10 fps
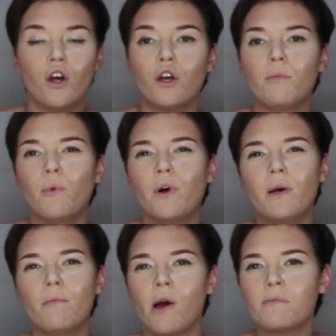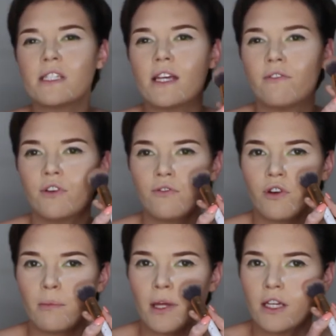Her poor mom suffered
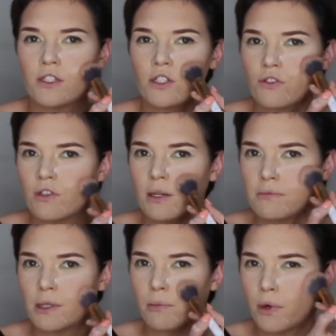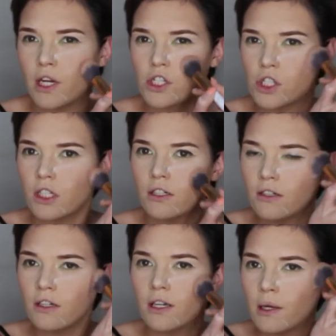from extreme depression
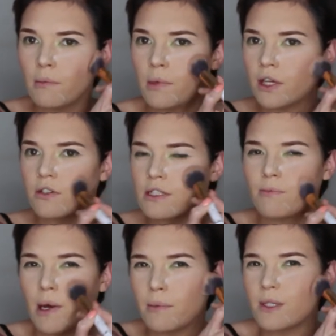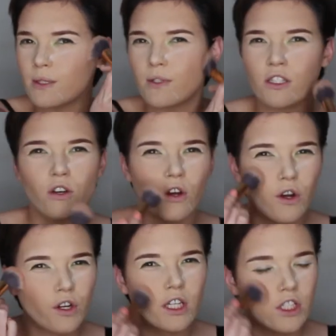because Bubbles was her
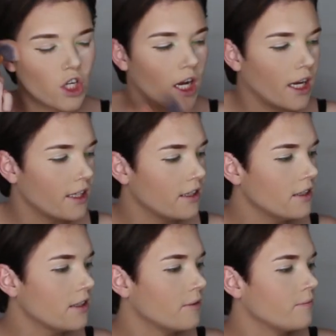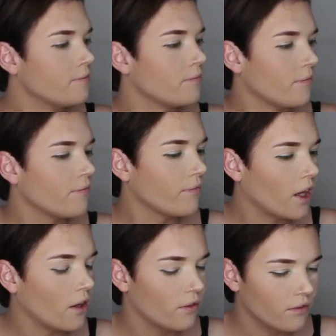only child.
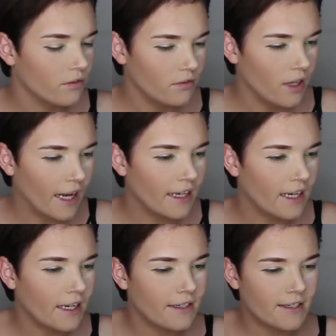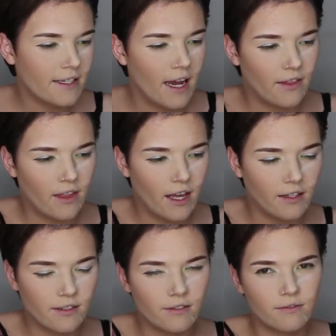I can understand
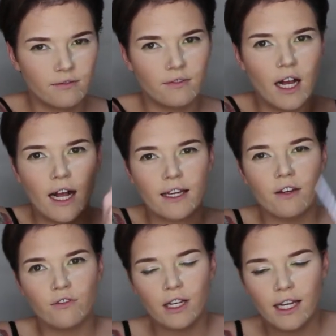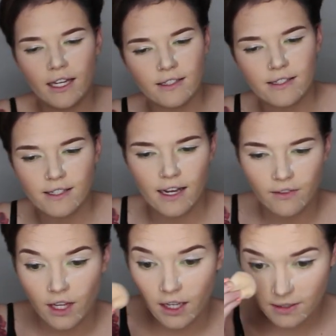that. I can really
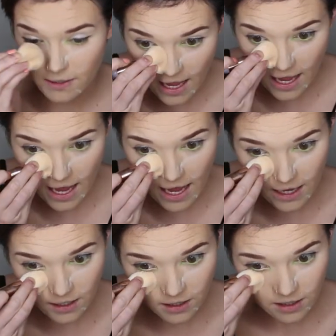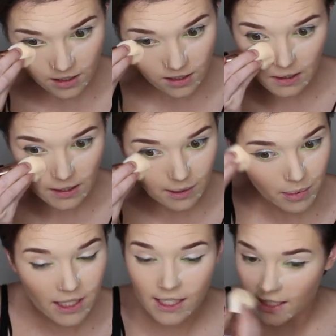understand that. And the
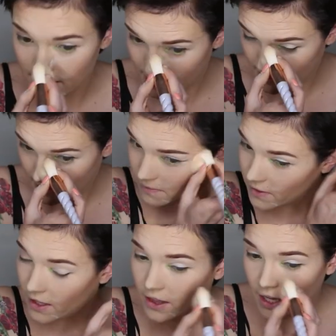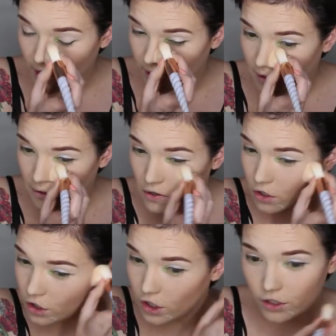police then
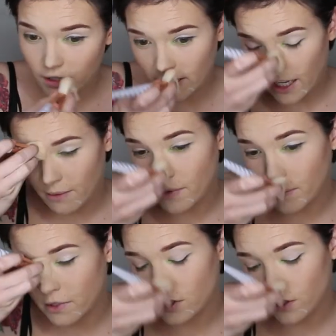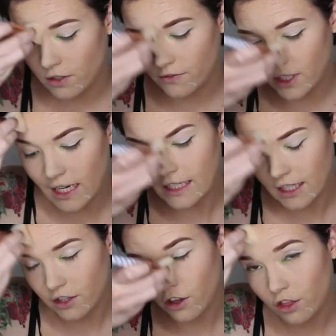concluded that Bubbles could have died
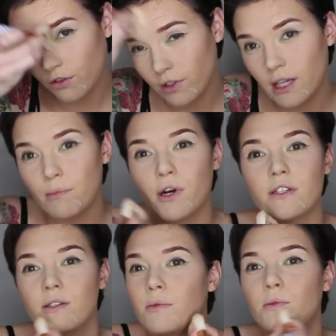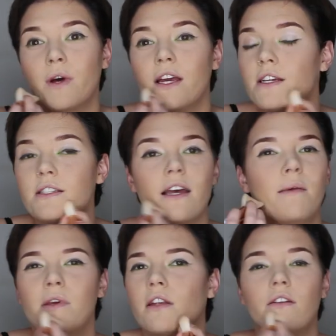in three possible ways. I
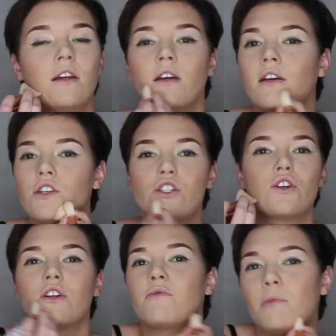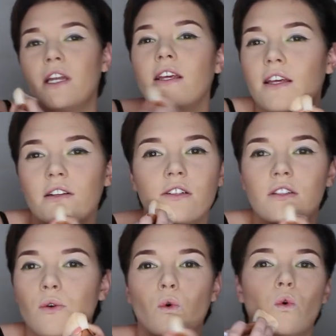mean, she could have been
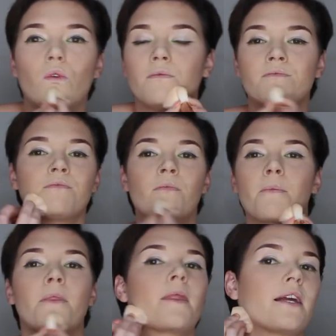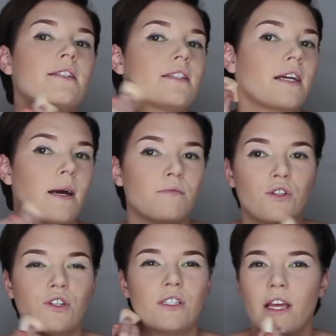killed or succumb
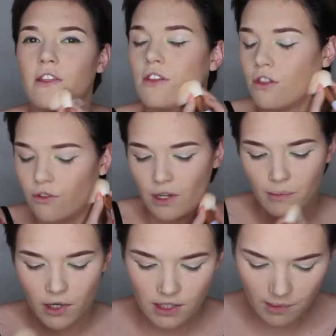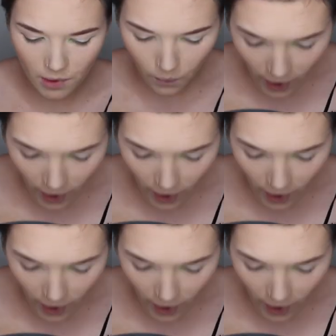to her death in three possible